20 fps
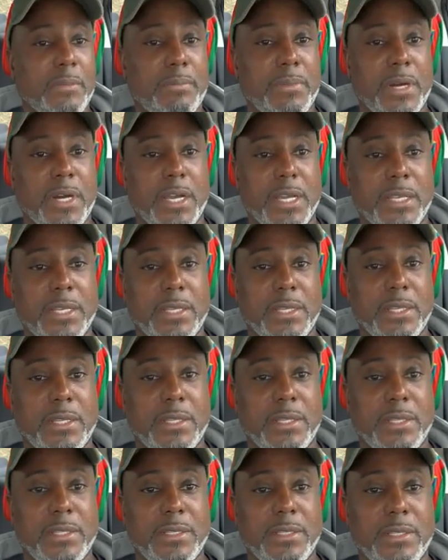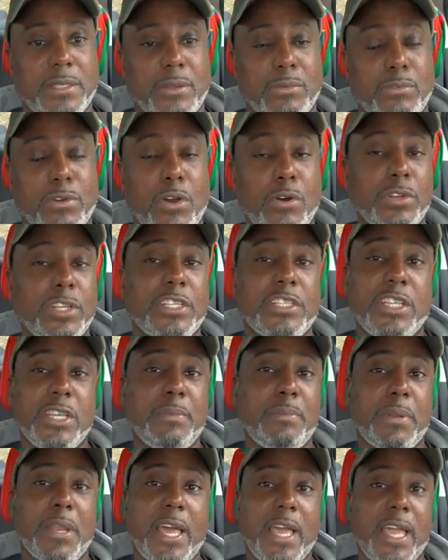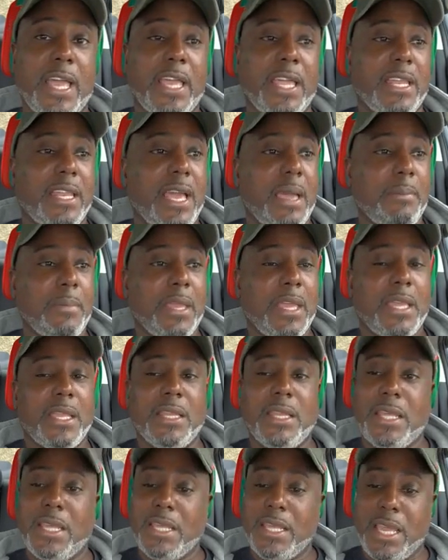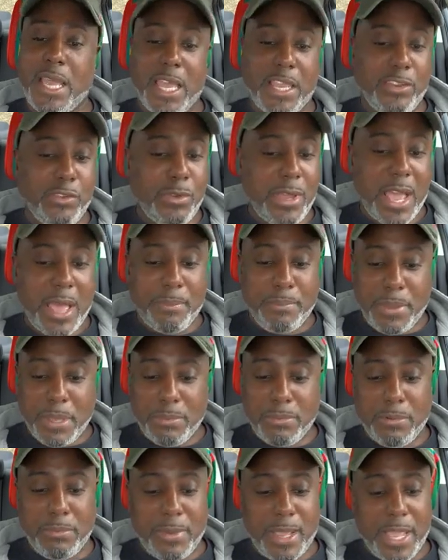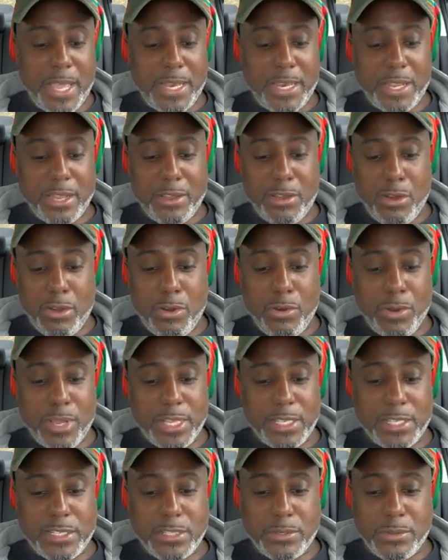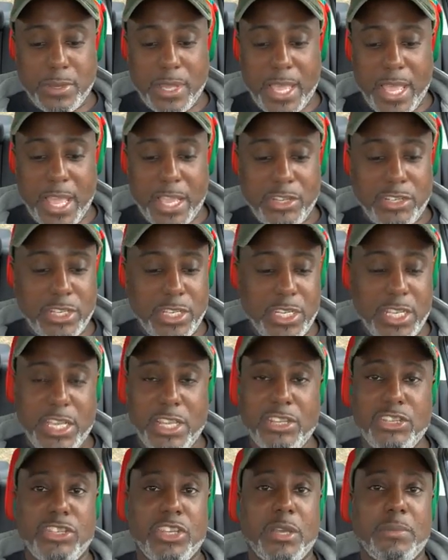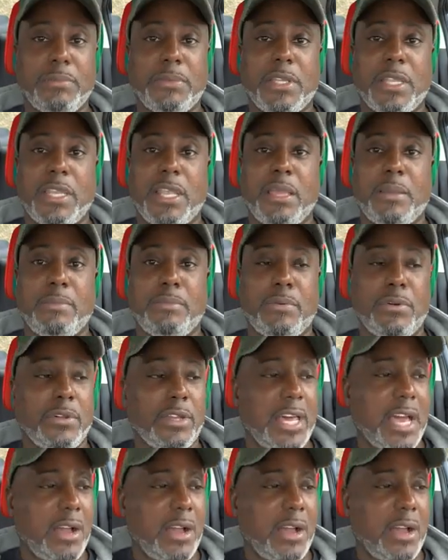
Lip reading: But the role that she played, and you got people, man, that go into ancient Egypt and they pull